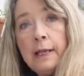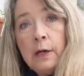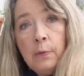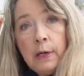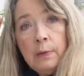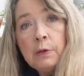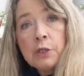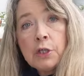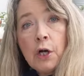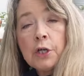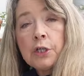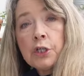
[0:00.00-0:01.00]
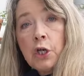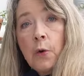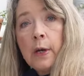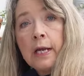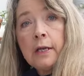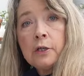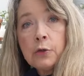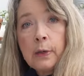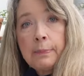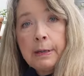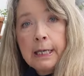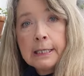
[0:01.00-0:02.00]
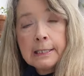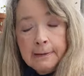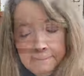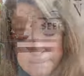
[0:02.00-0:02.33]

And then we will start sowing sweet peas.